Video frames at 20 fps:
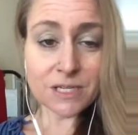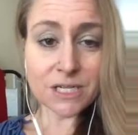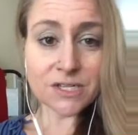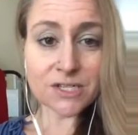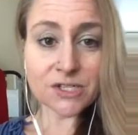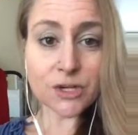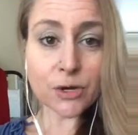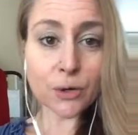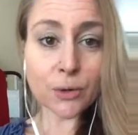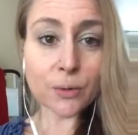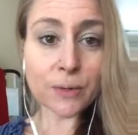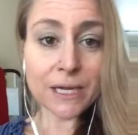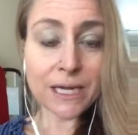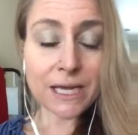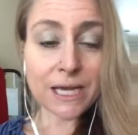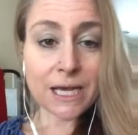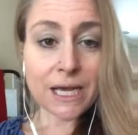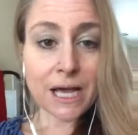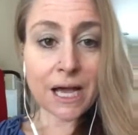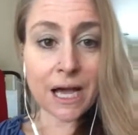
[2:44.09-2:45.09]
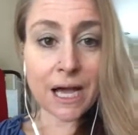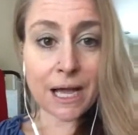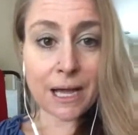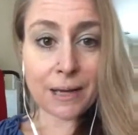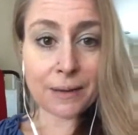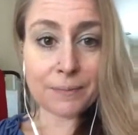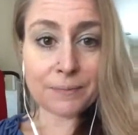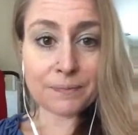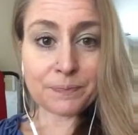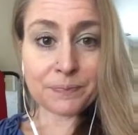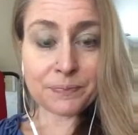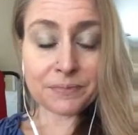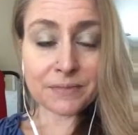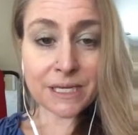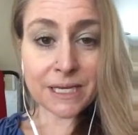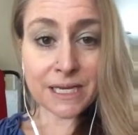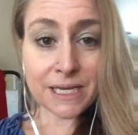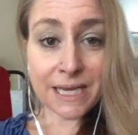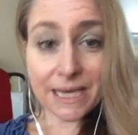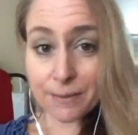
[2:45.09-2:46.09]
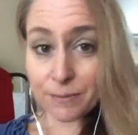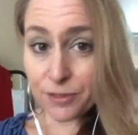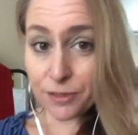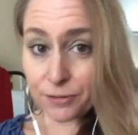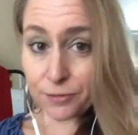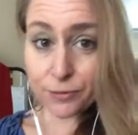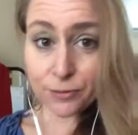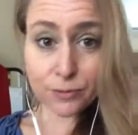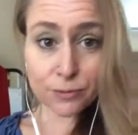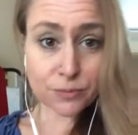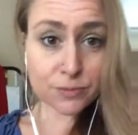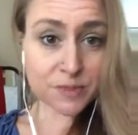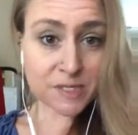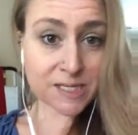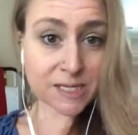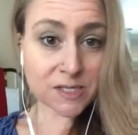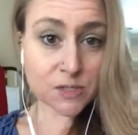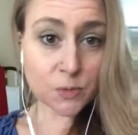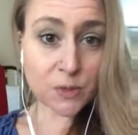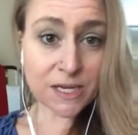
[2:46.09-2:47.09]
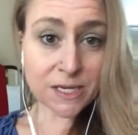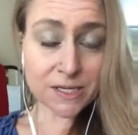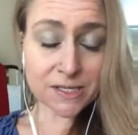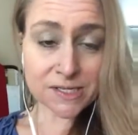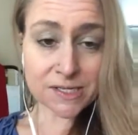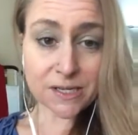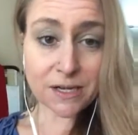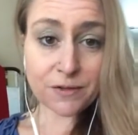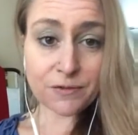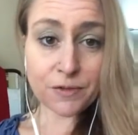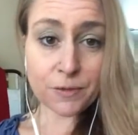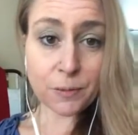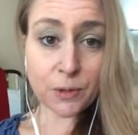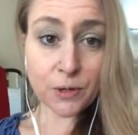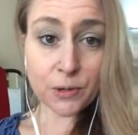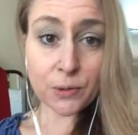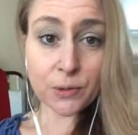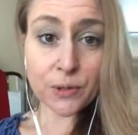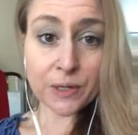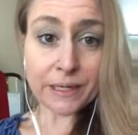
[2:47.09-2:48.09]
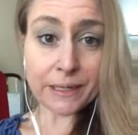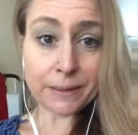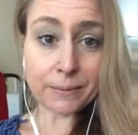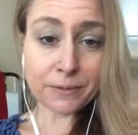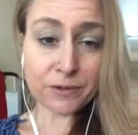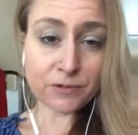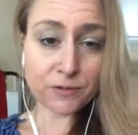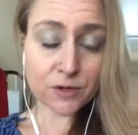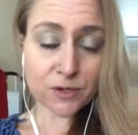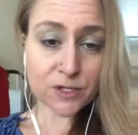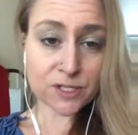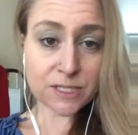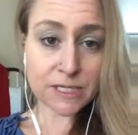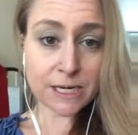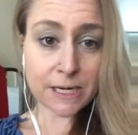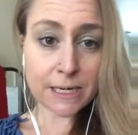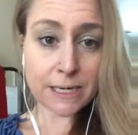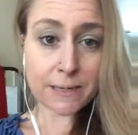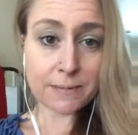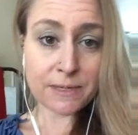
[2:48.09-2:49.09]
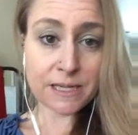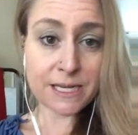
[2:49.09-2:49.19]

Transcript: So he came through 6 weeks of the program the first time,